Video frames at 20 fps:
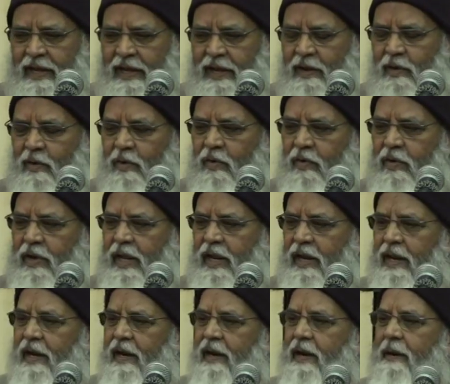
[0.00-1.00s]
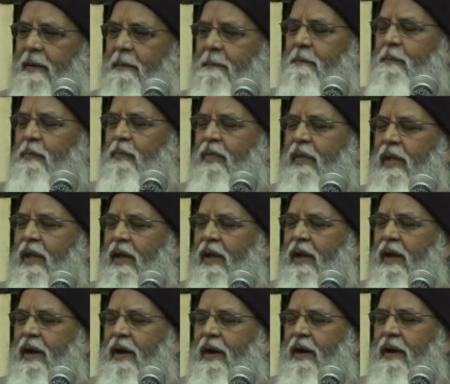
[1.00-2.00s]
You know, in uh,
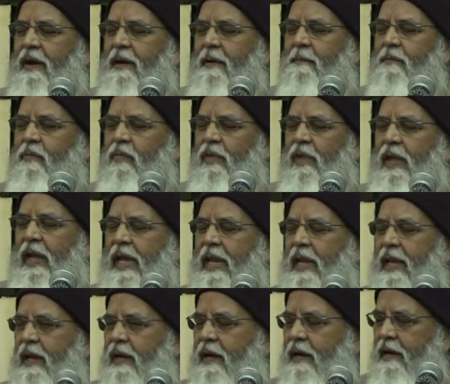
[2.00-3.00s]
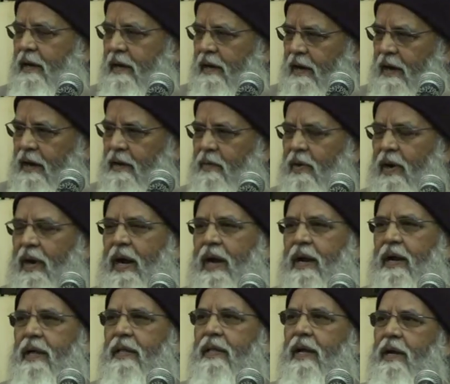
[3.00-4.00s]
um, any karma
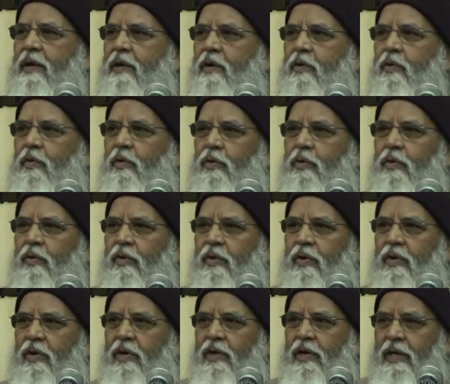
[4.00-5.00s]
kanda that you do,